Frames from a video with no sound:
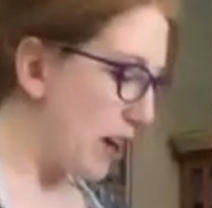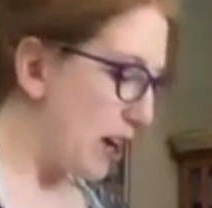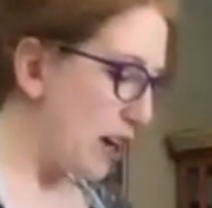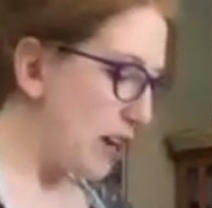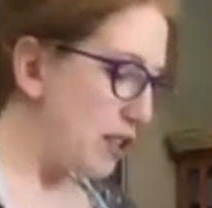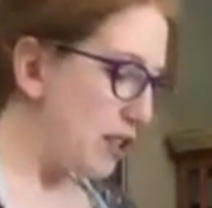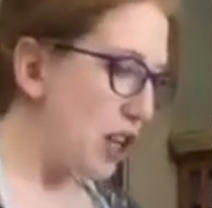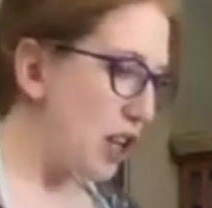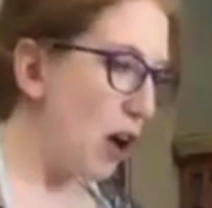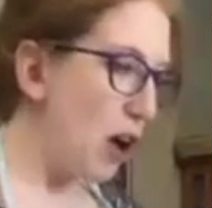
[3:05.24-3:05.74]

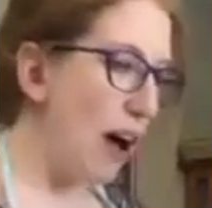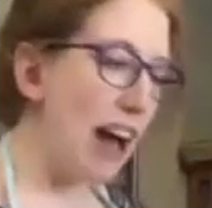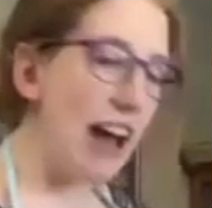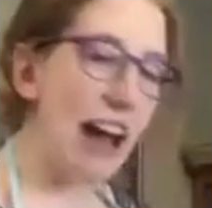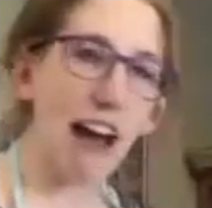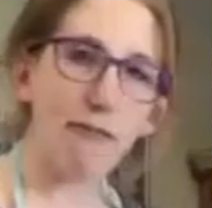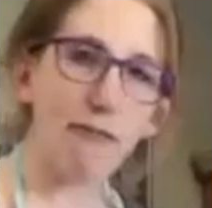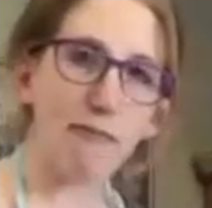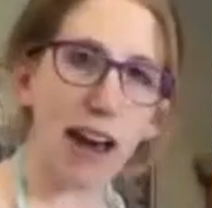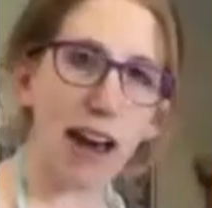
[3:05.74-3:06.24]
so I
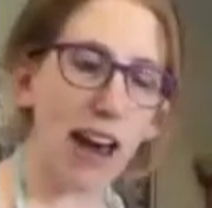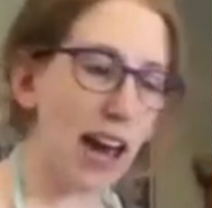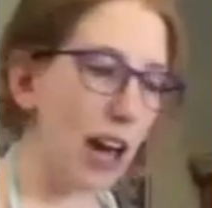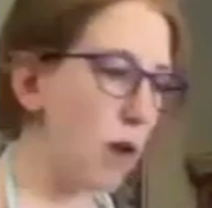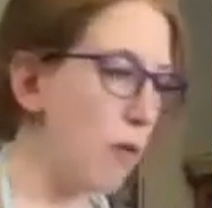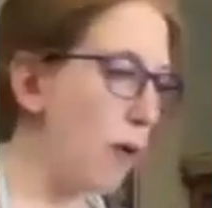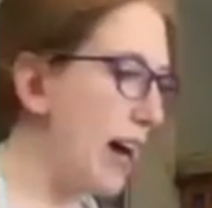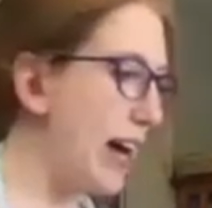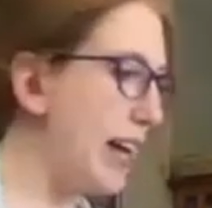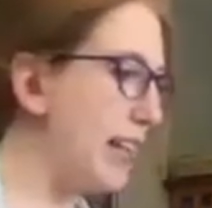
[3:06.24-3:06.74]
have my egg
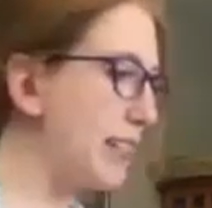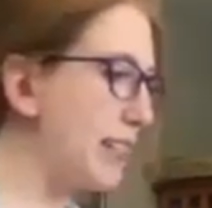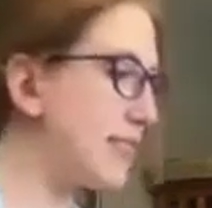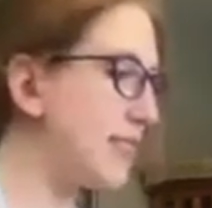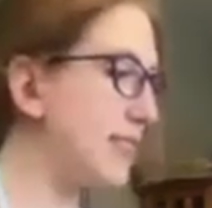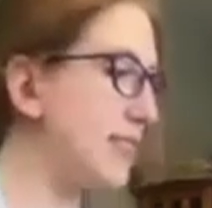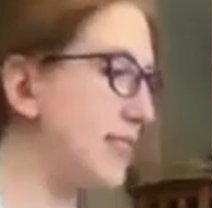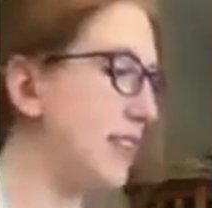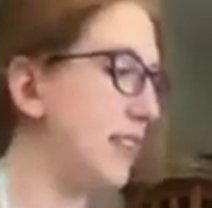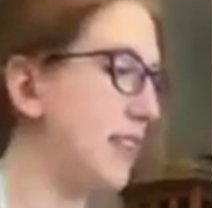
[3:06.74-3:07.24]
whites.
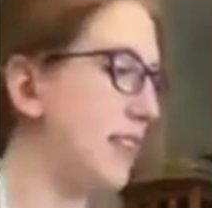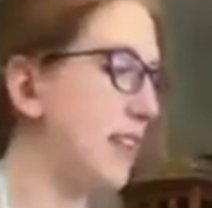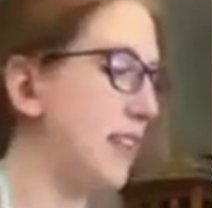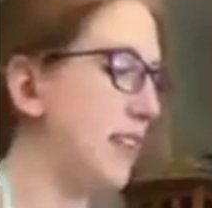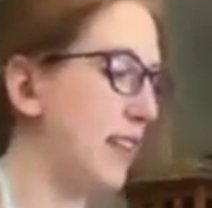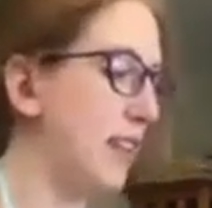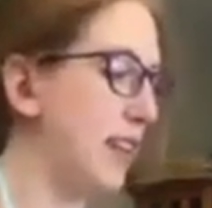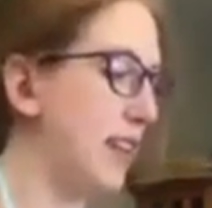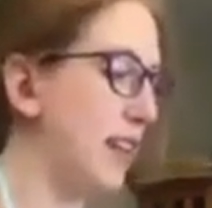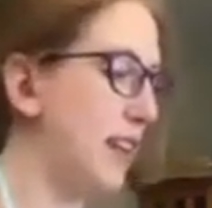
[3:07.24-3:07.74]

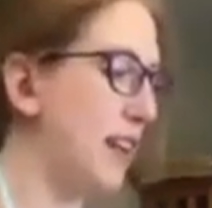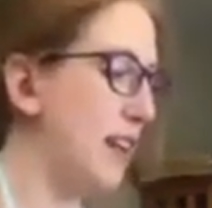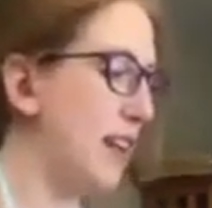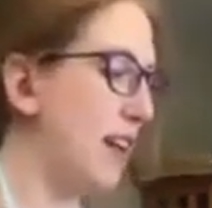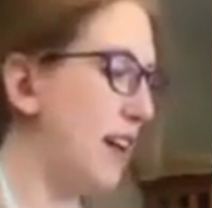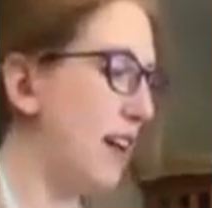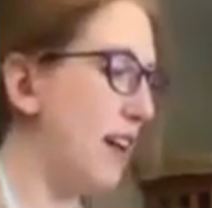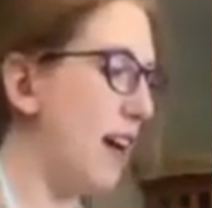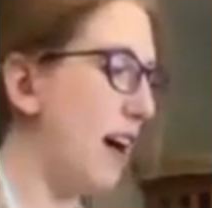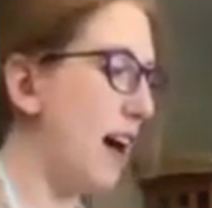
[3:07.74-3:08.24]

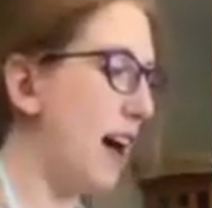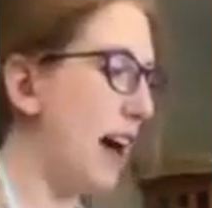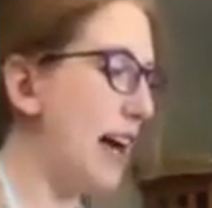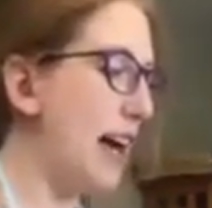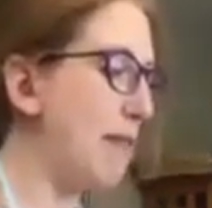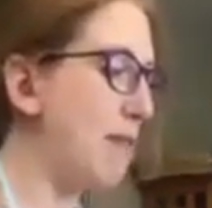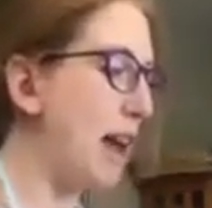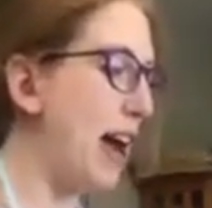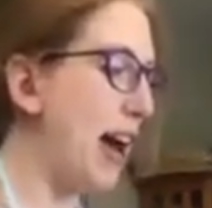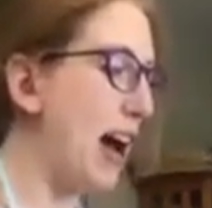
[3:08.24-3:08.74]
I
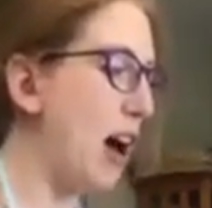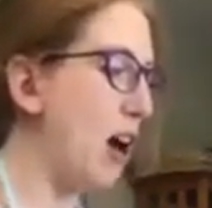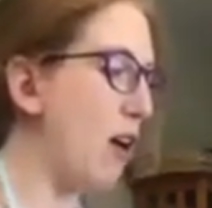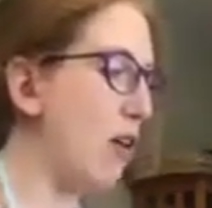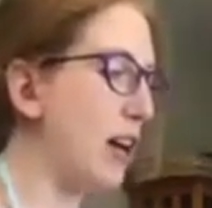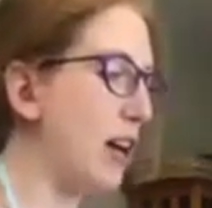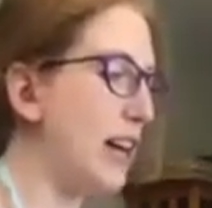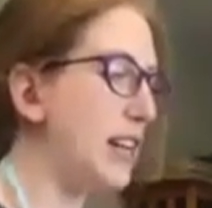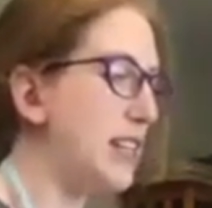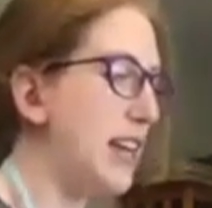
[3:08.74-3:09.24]
am now
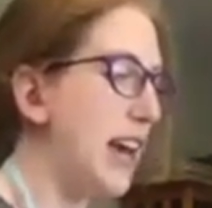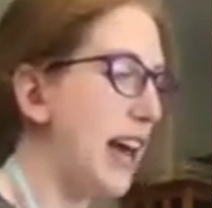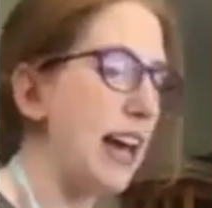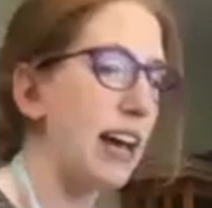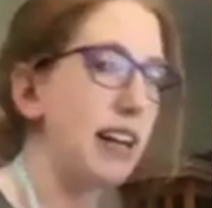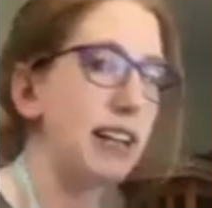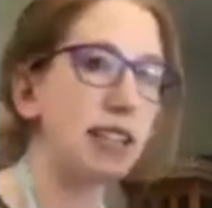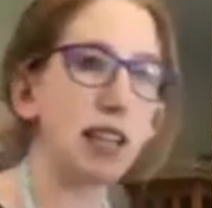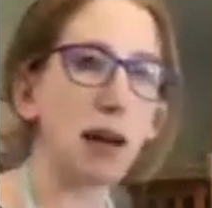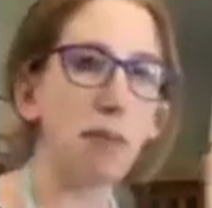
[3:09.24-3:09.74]
going to take
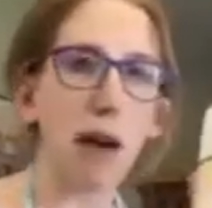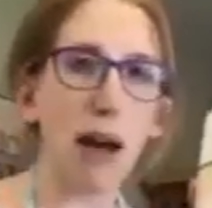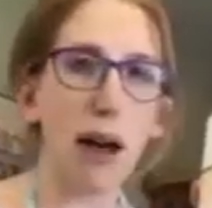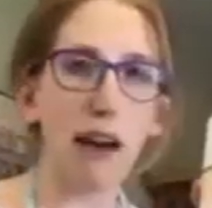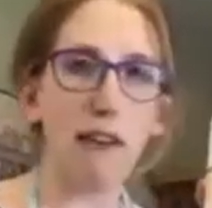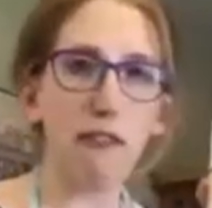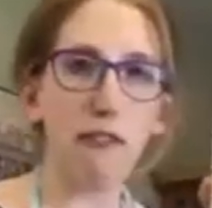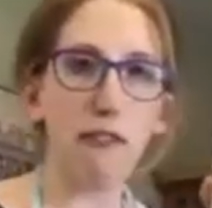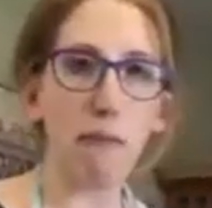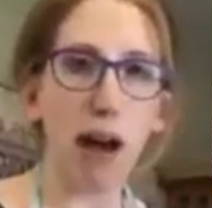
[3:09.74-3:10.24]
some
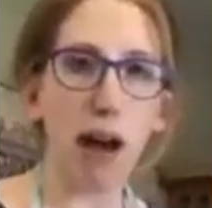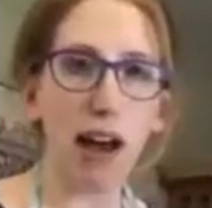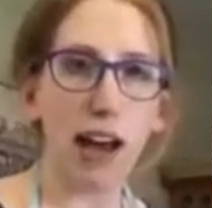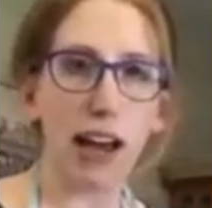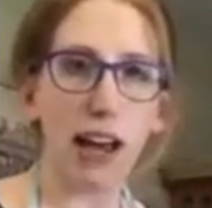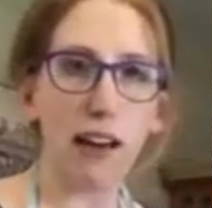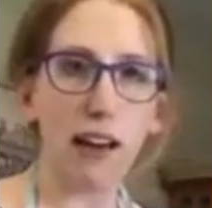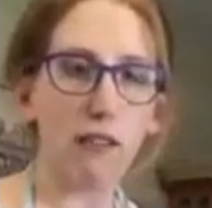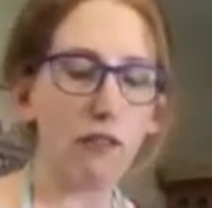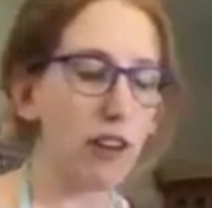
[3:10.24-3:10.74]
of
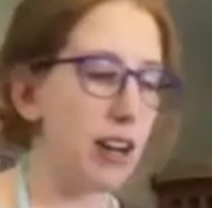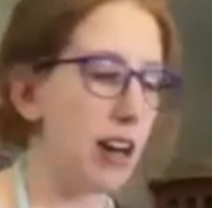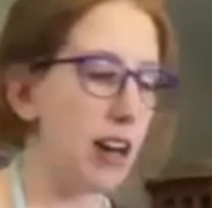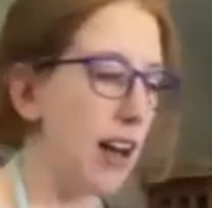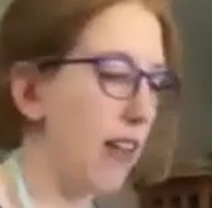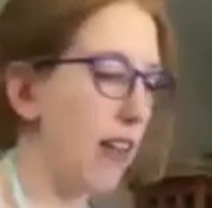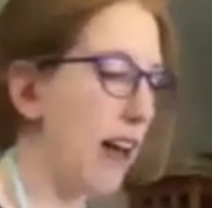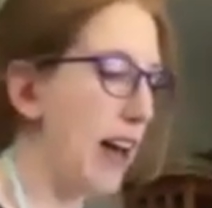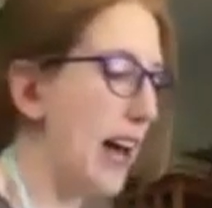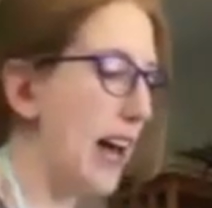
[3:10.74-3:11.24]
my
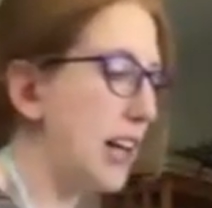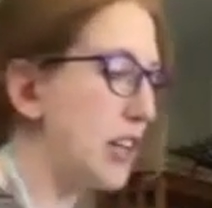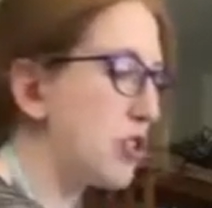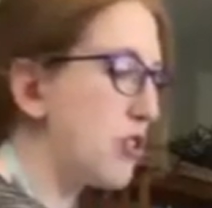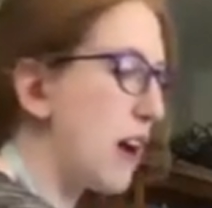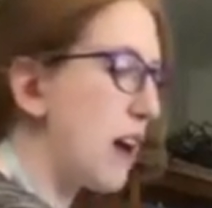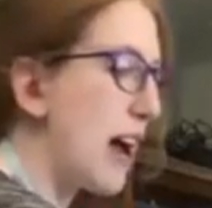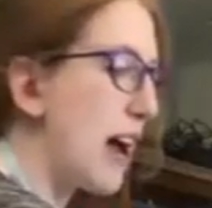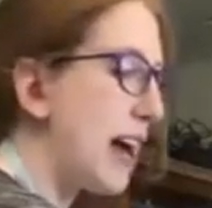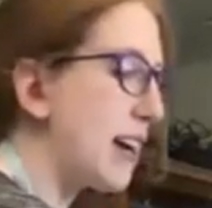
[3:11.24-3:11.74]
vanilla
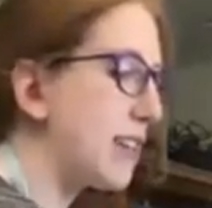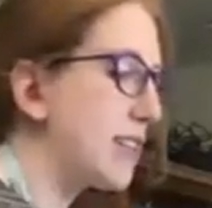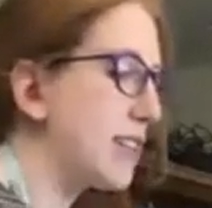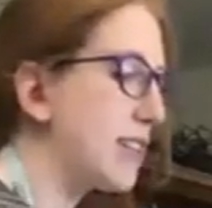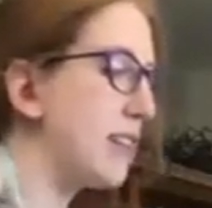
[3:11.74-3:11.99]
extract